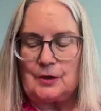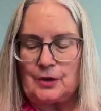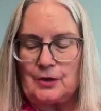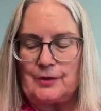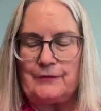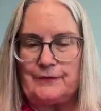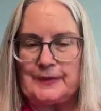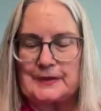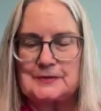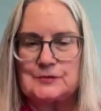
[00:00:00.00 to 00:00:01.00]
are a
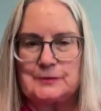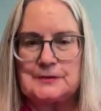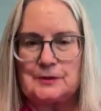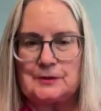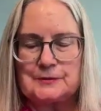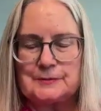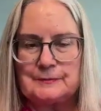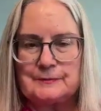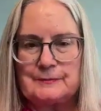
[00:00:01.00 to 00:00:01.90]
fixed result.